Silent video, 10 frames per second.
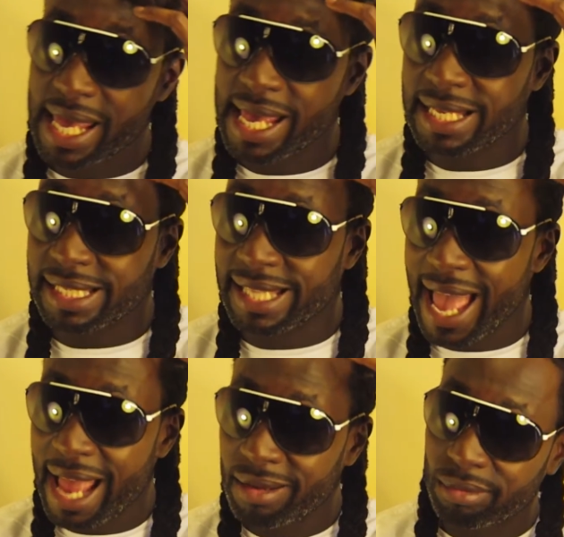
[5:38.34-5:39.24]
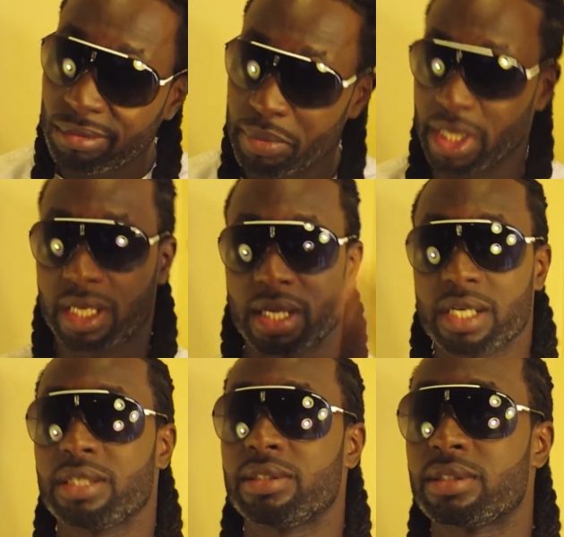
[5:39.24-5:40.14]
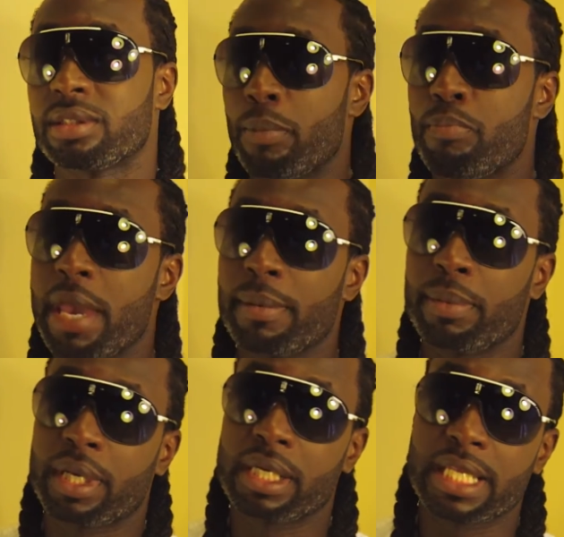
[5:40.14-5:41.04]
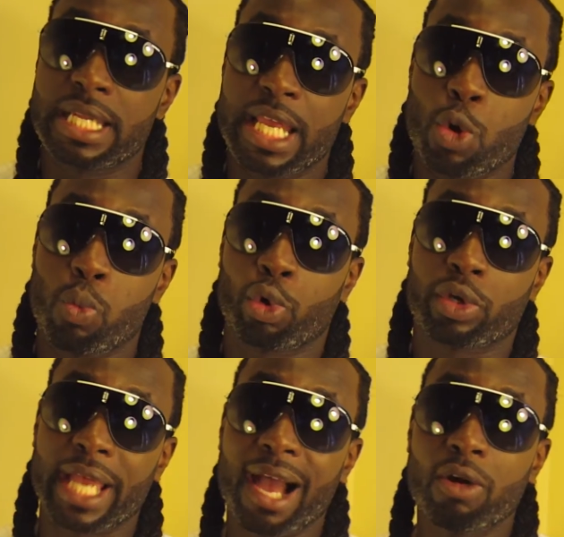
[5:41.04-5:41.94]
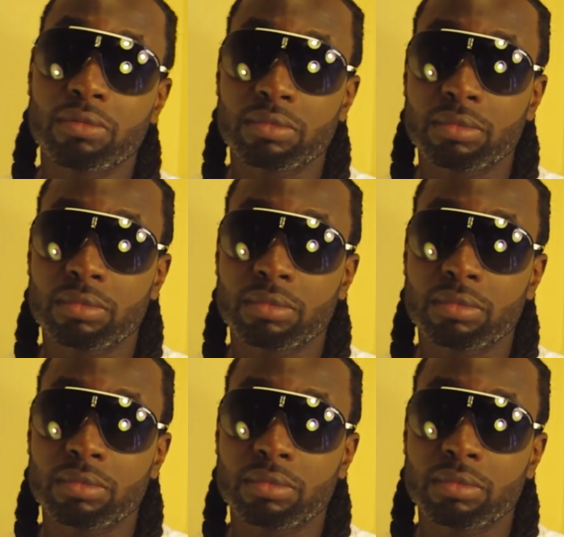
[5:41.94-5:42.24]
Is that maybe because they didn't work out?